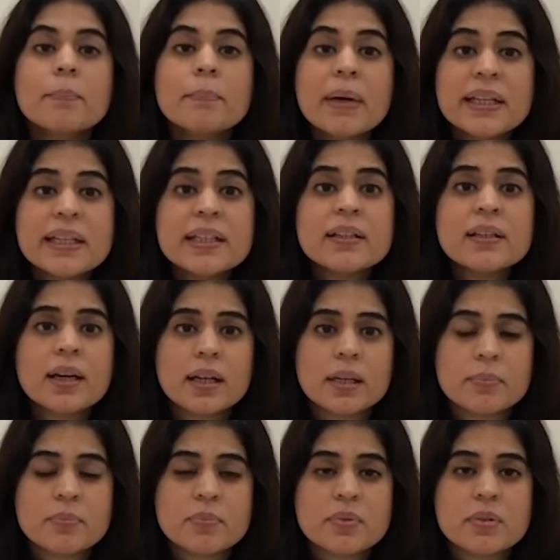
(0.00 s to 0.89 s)
Many
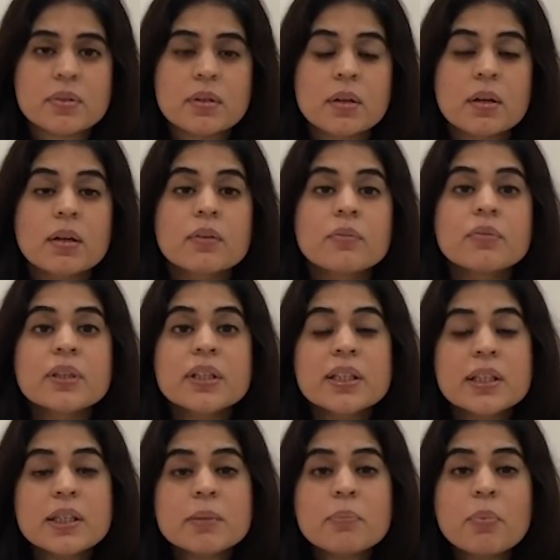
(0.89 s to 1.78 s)
times, we
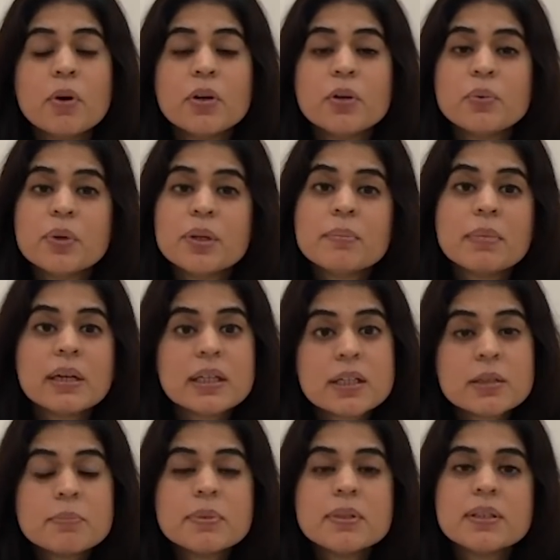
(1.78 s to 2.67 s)
keep on doing
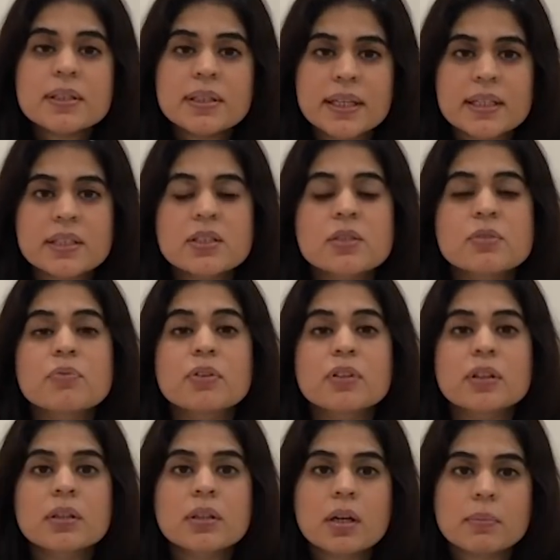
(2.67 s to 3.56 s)
multiple tests
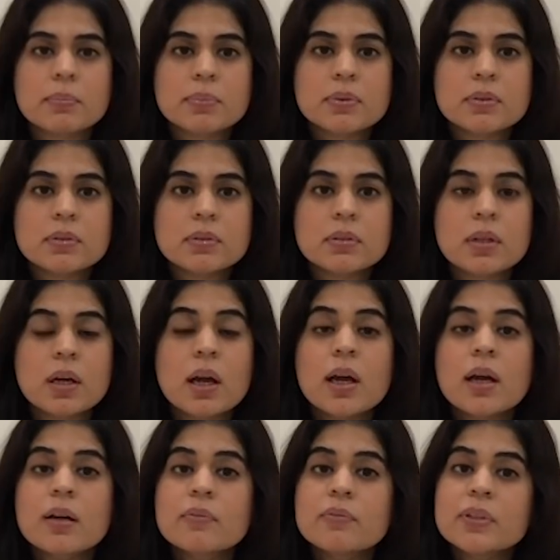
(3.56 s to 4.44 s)
for the couple,
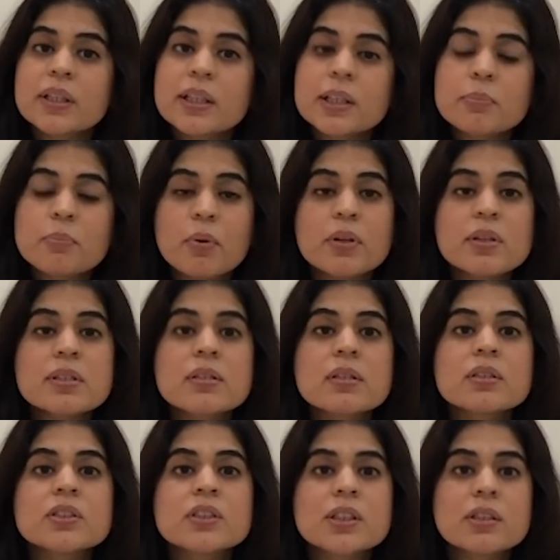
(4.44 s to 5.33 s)
we keep on
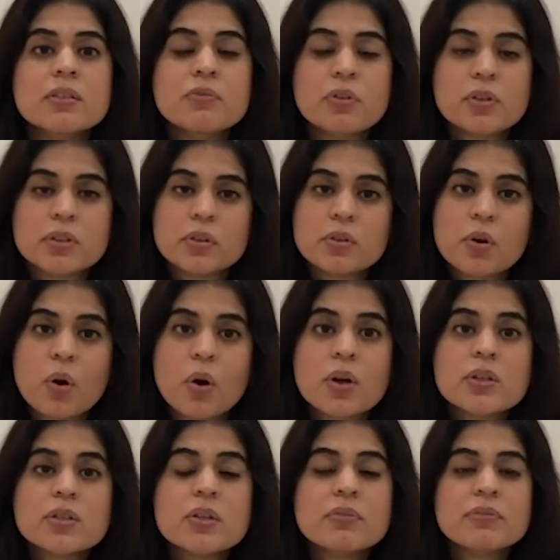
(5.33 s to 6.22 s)
searching for the
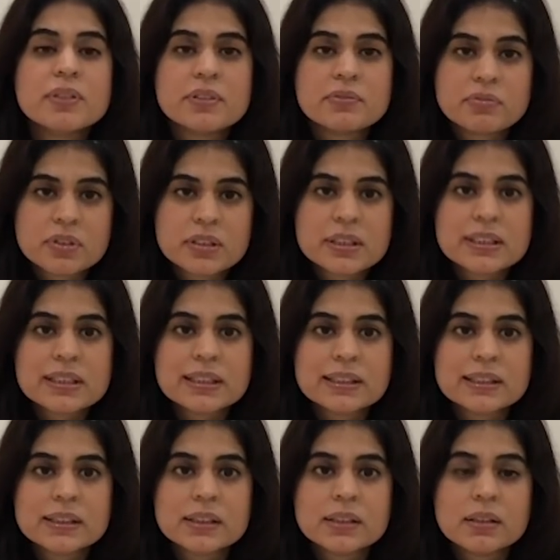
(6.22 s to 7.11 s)
cause of
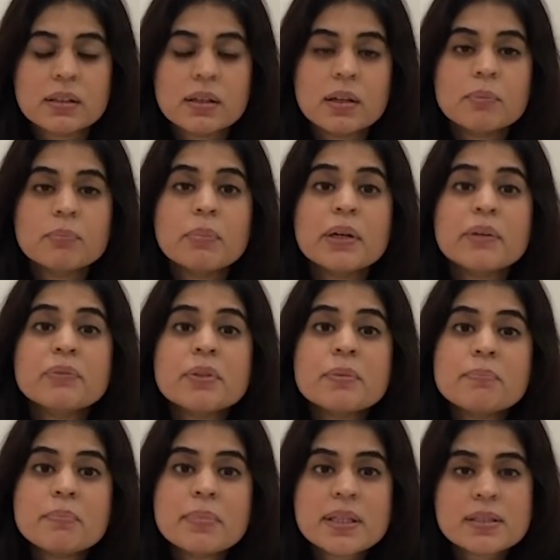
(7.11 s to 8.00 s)
infertility, but we
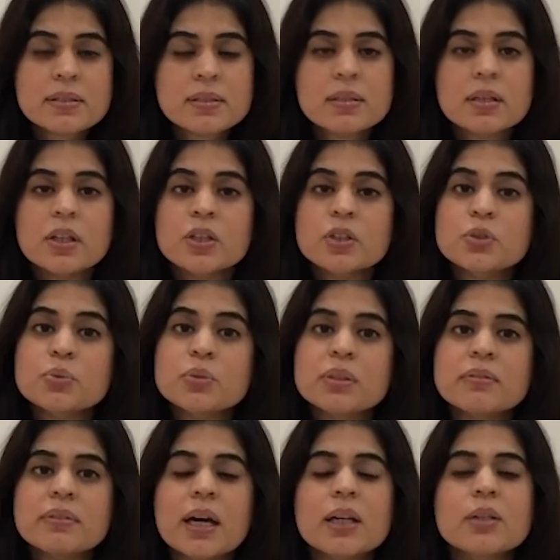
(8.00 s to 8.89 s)
miss to
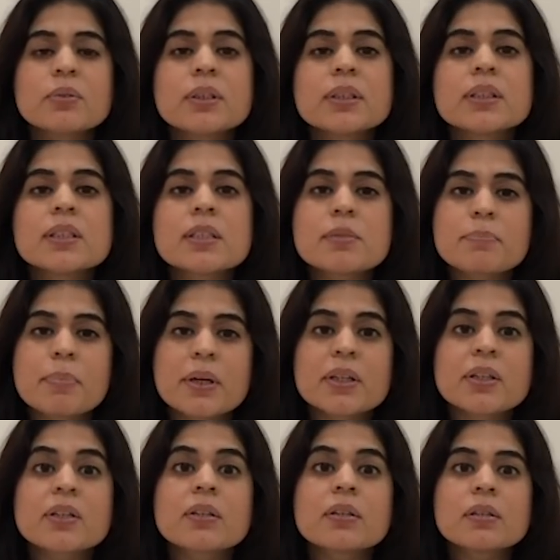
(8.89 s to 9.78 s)
evaluate this
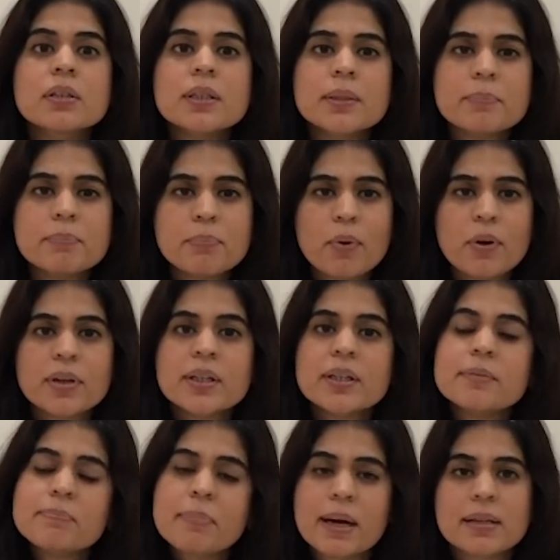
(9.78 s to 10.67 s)
particular
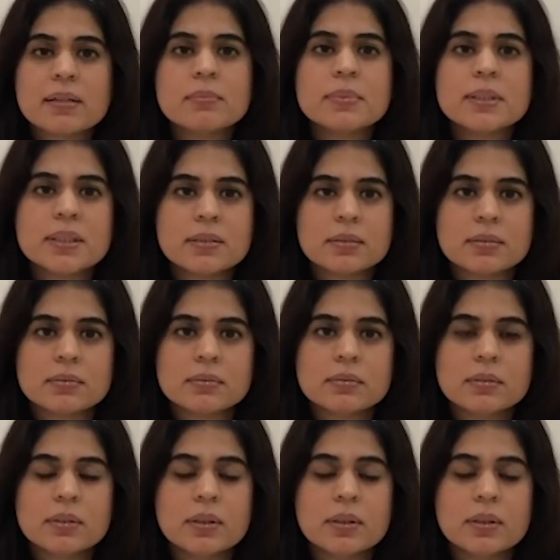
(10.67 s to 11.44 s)
important parameter.